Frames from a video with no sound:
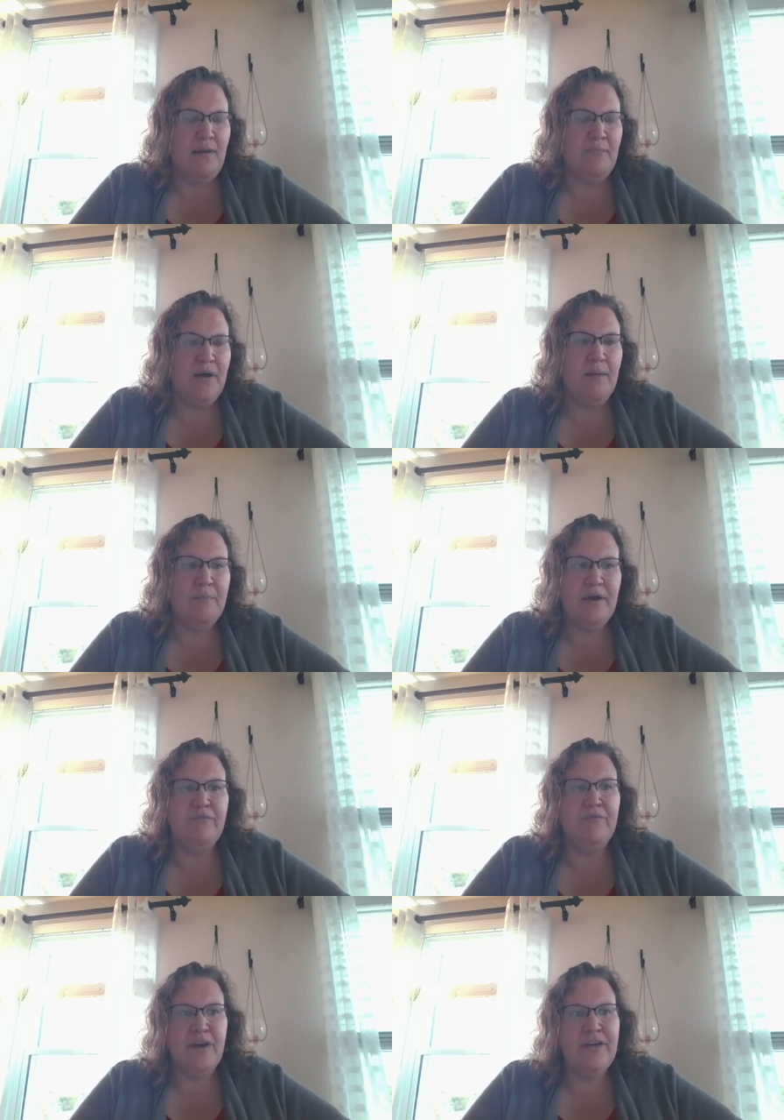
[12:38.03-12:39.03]
um, coming
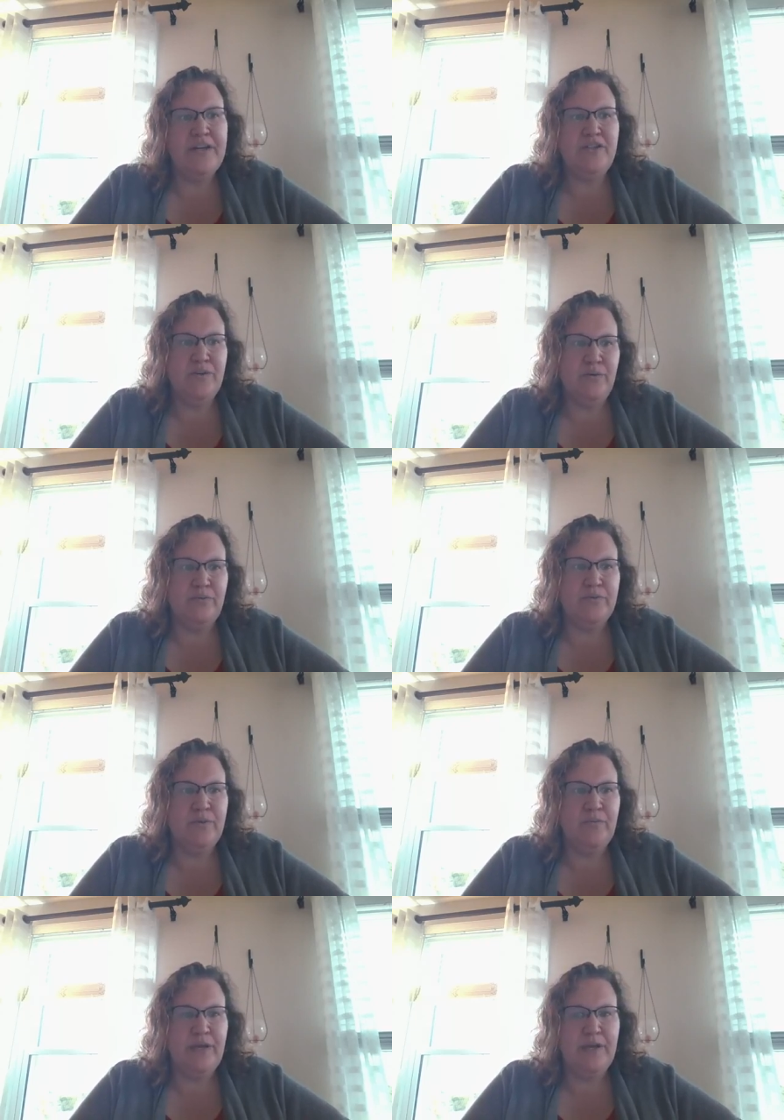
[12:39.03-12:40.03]
up very soon
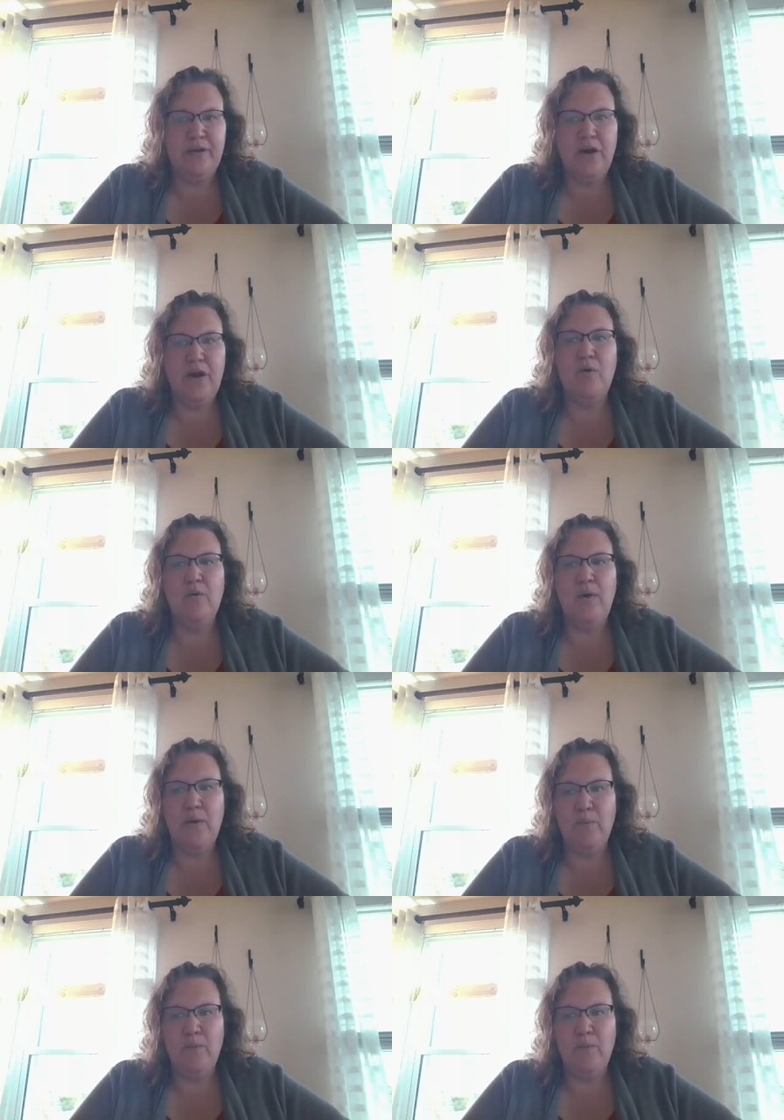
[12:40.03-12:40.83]
so we can know